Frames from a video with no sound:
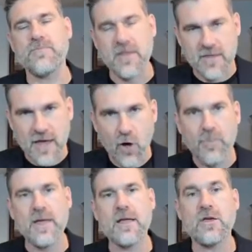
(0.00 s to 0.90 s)
And it's
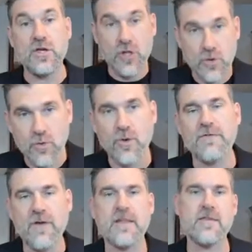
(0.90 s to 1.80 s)
helping you
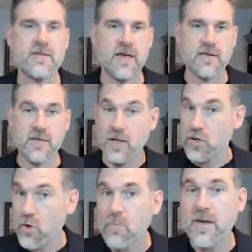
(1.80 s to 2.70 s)
find success in
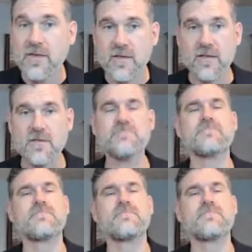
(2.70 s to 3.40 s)
your business